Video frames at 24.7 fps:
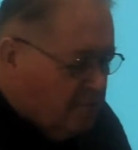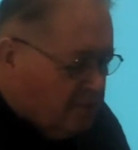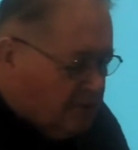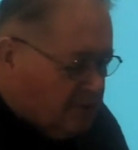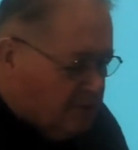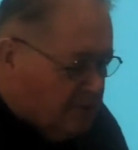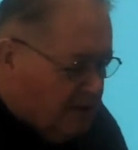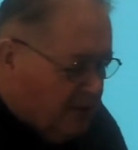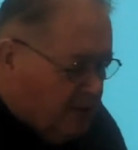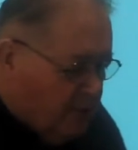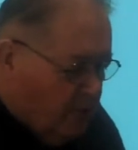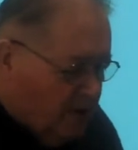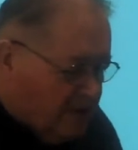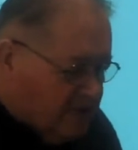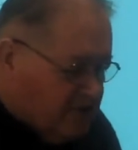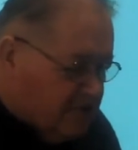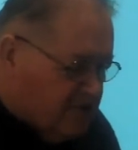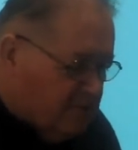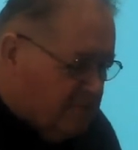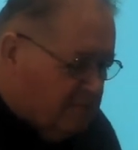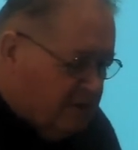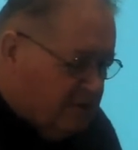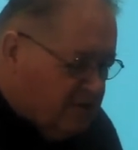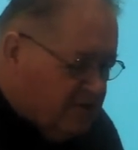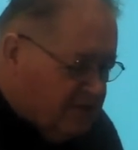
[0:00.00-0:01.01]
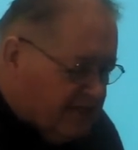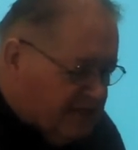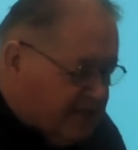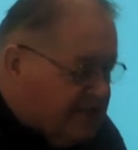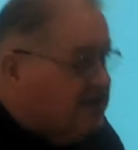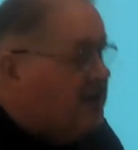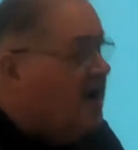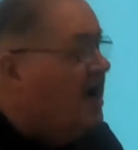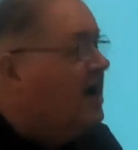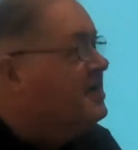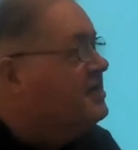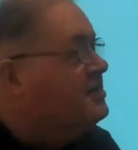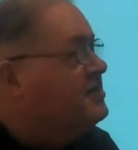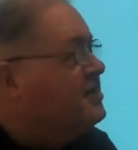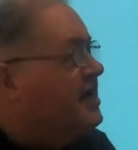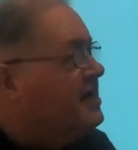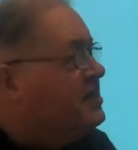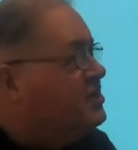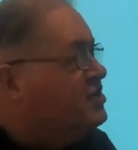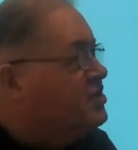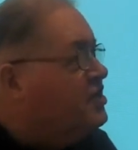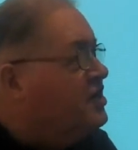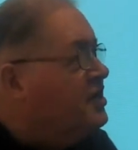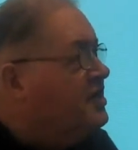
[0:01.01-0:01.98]
between Western music and
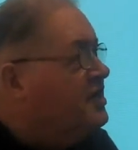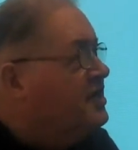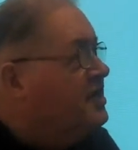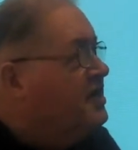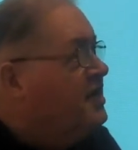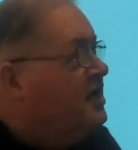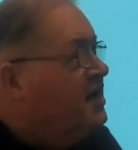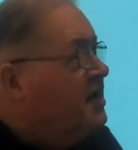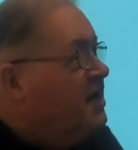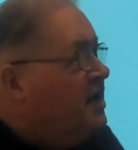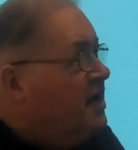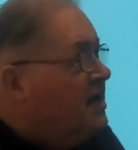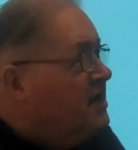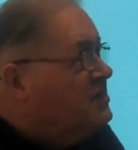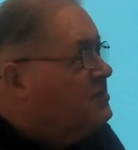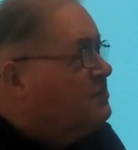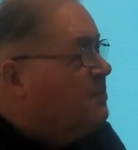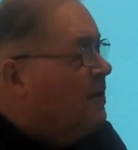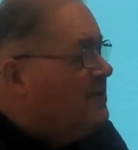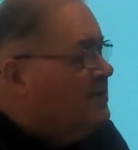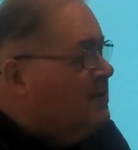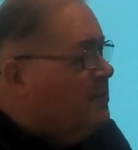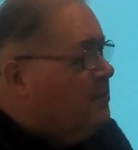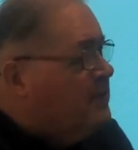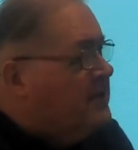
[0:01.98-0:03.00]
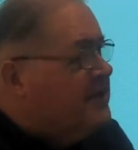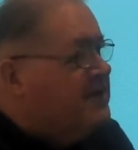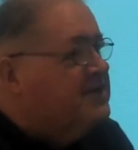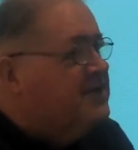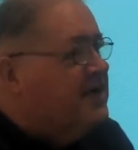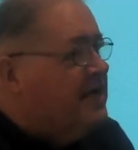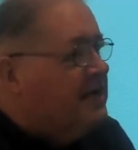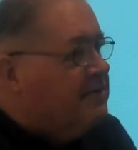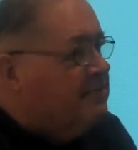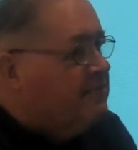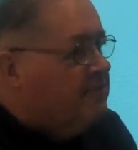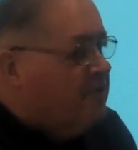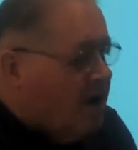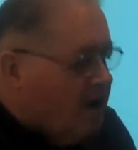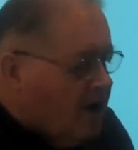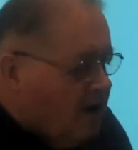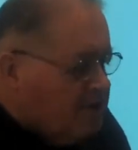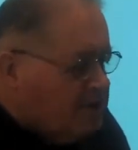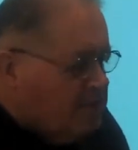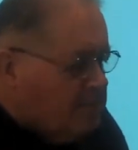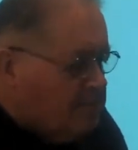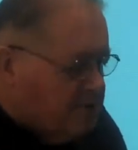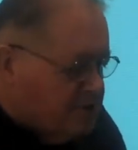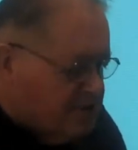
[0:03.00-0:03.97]
architecture is one that we can date
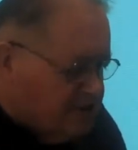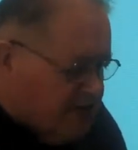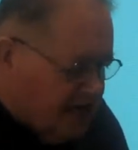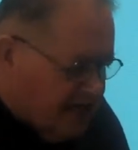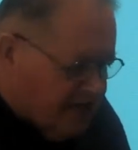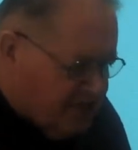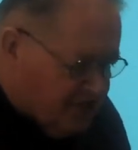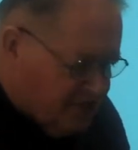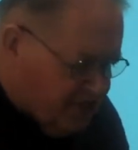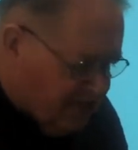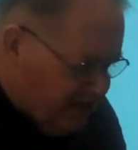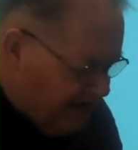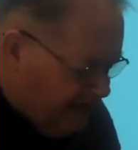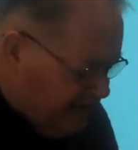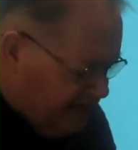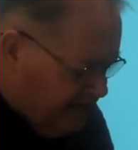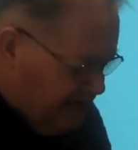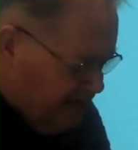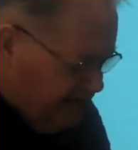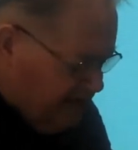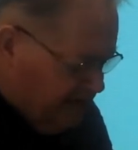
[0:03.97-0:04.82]
rather precisely.